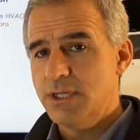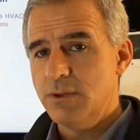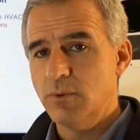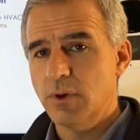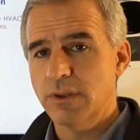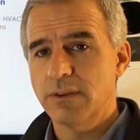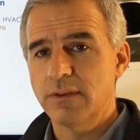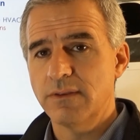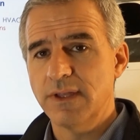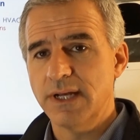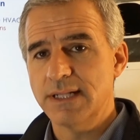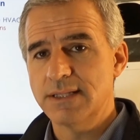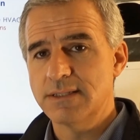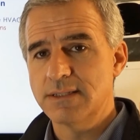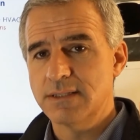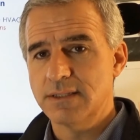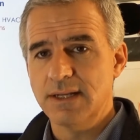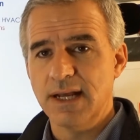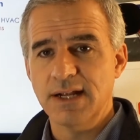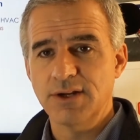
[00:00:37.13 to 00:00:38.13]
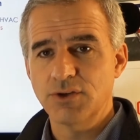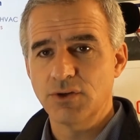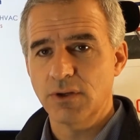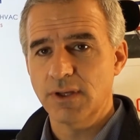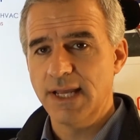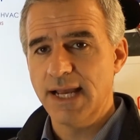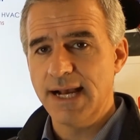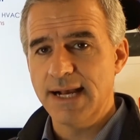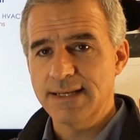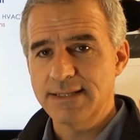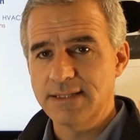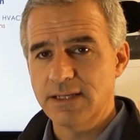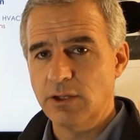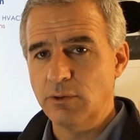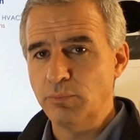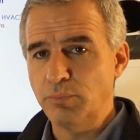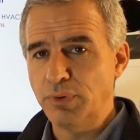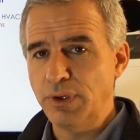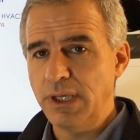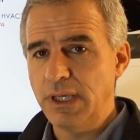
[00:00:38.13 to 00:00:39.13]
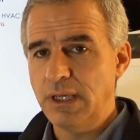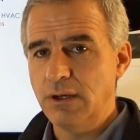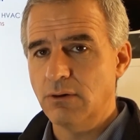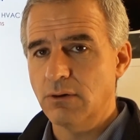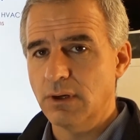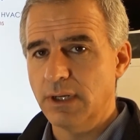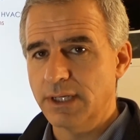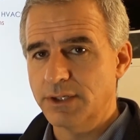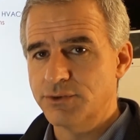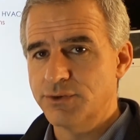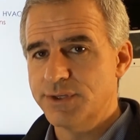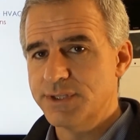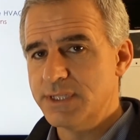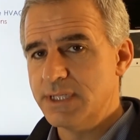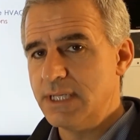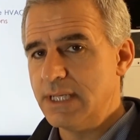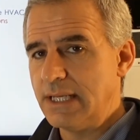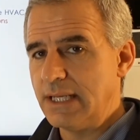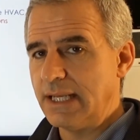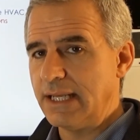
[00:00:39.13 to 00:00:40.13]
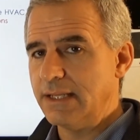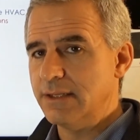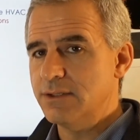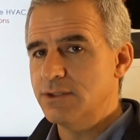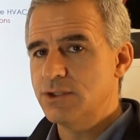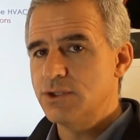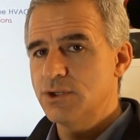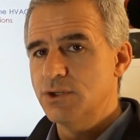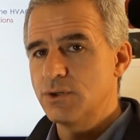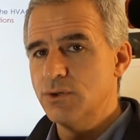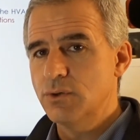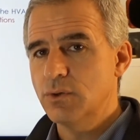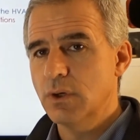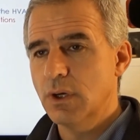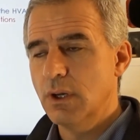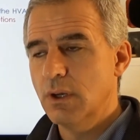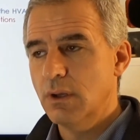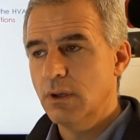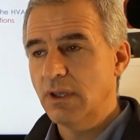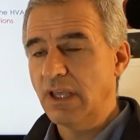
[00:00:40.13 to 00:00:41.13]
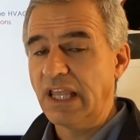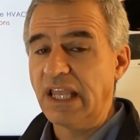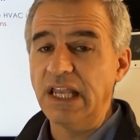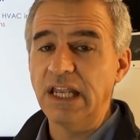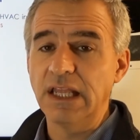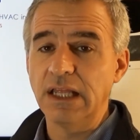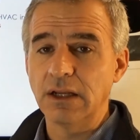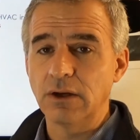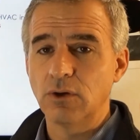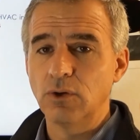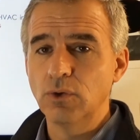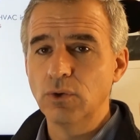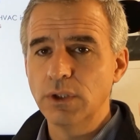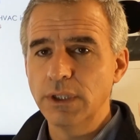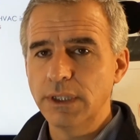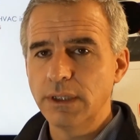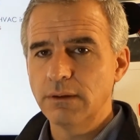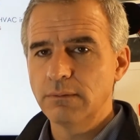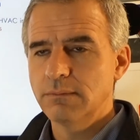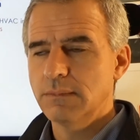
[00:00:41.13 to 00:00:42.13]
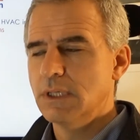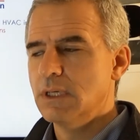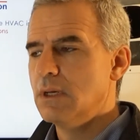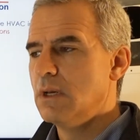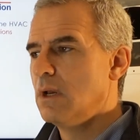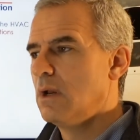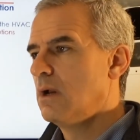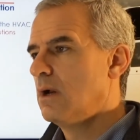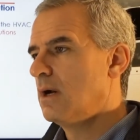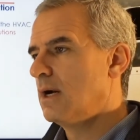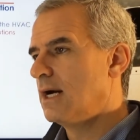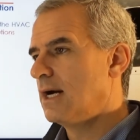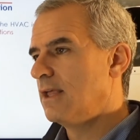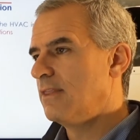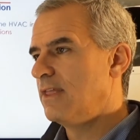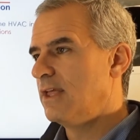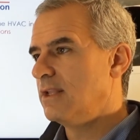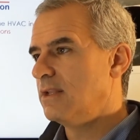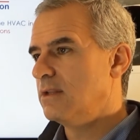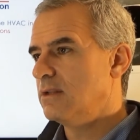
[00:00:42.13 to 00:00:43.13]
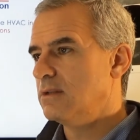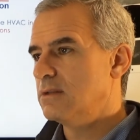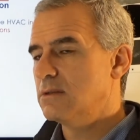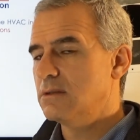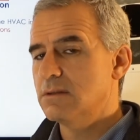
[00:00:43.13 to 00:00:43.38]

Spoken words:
whether that's natural gas, LP, or electricity, into heating and cooling. Then